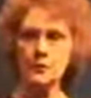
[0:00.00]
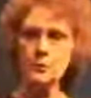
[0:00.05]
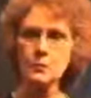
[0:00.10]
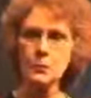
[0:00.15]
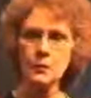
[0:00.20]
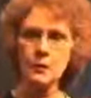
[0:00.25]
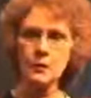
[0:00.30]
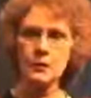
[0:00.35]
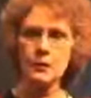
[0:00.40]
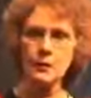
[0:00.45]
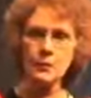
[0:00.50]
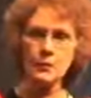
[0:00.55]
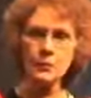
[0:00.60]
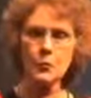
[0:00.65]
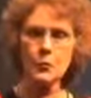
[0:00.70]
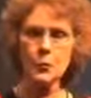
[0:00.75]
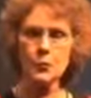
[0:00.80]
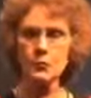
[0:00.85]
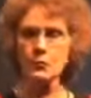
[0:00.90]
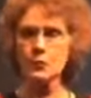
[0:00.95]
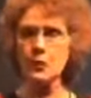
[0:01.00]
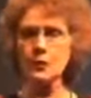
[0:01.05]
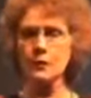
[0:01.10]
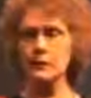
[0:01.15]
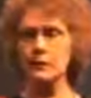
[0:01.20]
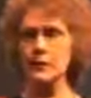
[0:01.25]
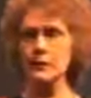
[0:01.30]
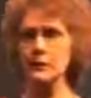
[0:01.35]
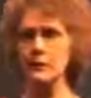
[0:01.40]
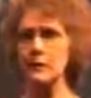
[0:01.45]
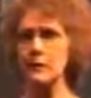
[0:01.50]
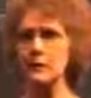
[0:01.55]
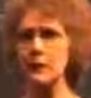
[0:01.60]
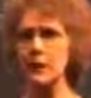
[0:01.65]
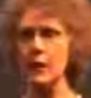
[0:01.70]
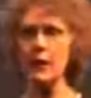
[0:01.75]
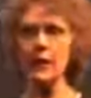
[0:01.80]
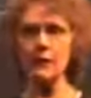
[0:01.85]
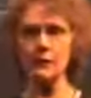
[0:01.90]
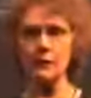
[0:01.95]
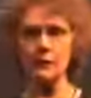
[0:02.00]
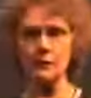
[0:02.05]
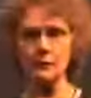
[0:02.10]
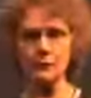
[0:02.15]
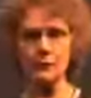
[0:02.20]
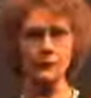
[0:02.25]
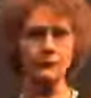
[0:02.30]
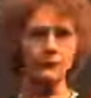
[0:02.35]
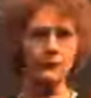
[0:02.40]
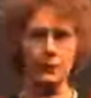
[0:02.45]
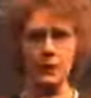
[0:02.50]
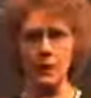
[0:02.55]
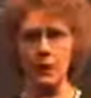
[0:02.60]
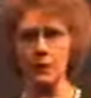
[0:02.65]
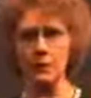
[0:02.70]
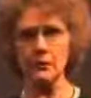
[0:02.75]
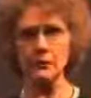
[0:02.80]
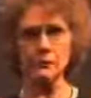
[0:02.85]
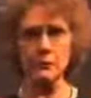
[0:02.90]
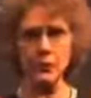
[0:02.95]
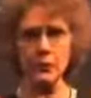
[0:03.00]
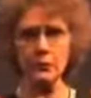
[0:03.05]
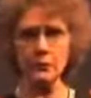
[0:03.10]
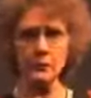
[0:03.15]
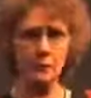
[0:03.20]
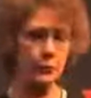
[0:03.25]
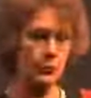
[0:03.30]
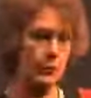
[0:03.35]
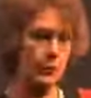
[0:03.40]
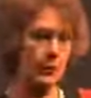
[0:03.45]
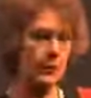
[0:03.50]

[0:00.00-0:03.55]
It's one of the number one drugs that's given out is kind of drugs for,